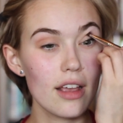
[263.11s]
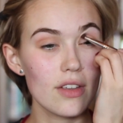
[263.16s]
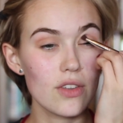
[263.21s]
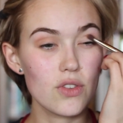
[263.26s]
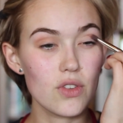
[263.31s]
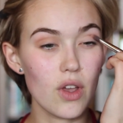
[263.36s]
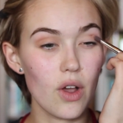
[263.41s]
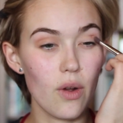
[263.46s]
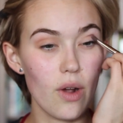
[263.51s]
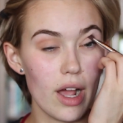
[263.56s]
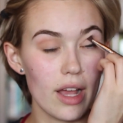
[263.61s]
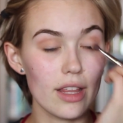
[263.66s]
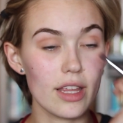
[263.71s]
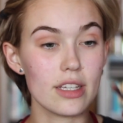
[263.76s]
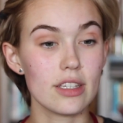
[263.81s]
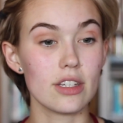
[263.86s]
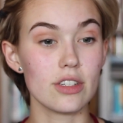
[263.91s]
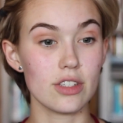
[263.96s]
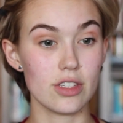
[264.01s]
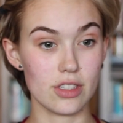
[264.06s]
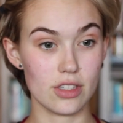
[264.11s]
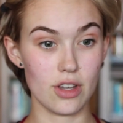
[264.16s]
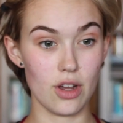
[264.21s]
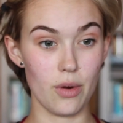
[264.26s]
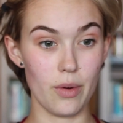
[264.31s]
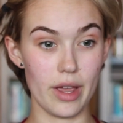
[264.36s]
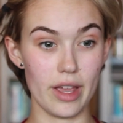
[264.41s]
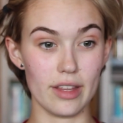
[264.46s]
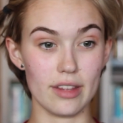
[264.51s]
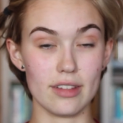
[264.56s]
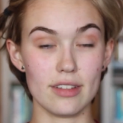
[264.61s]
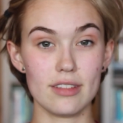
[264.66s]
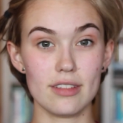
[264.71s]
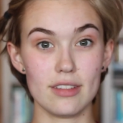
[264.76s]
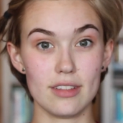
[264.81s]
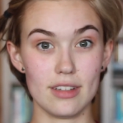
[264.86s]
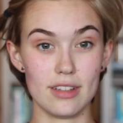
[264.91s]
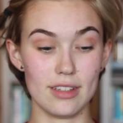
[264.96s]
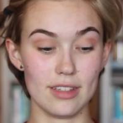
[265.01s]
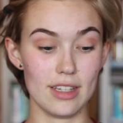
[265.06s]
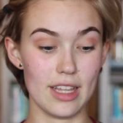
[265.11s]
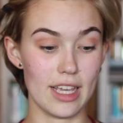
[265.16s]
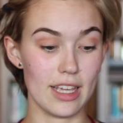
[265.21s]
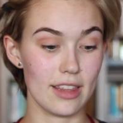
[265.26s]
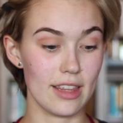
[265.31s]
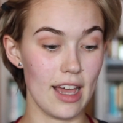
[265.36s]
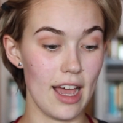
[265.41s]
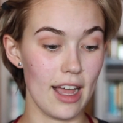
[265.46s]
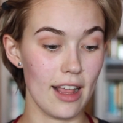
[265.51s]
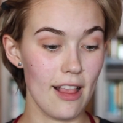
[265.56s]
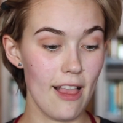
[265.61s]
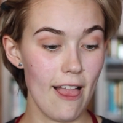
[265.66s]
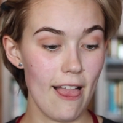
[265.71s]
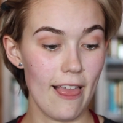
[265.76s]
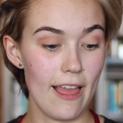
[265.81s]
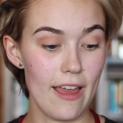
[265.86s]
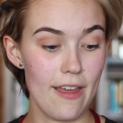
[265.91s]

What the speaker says: So I like to just go in like that.